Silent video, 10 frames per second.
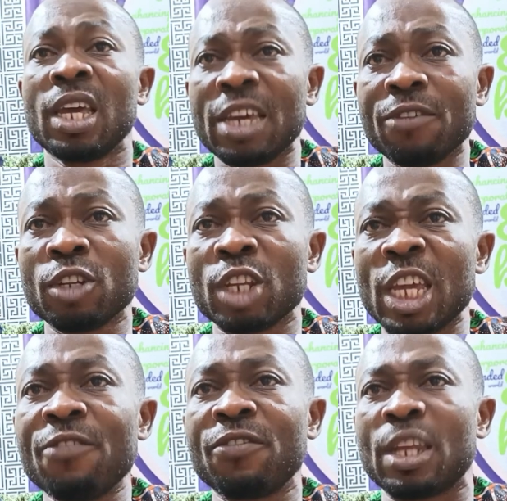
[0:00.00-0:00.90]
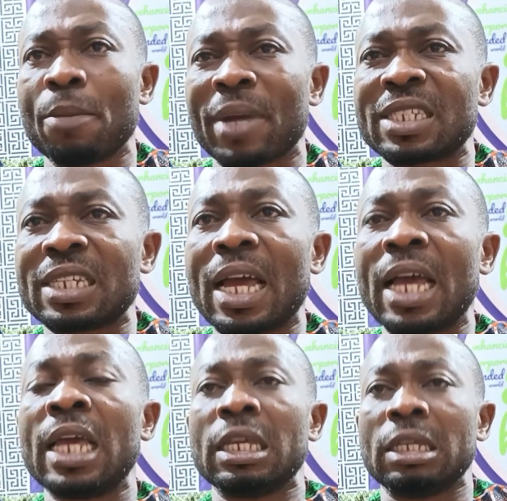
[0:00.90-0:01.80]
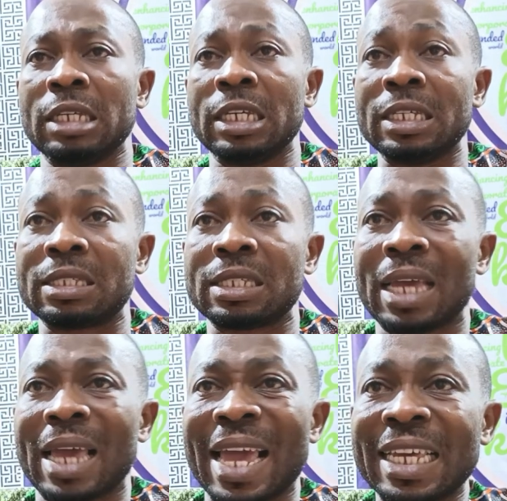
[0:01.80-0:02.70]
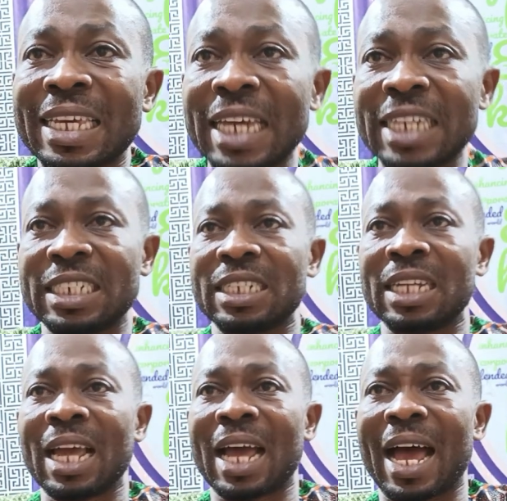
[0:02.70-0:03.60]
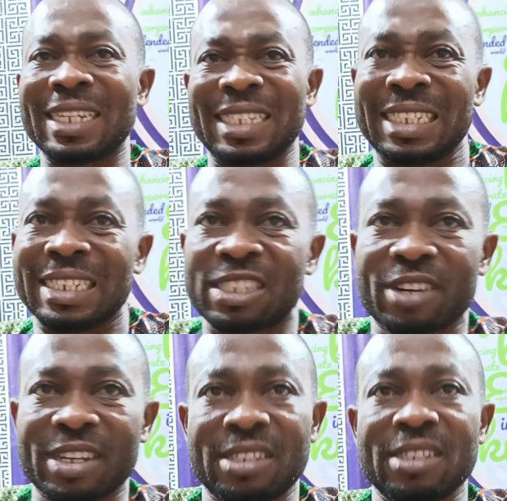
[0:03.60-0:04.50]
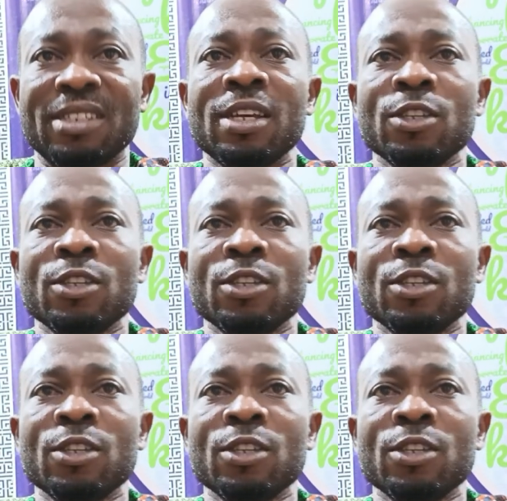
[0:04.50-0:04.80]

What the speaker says: even if the material is engaging and interesting.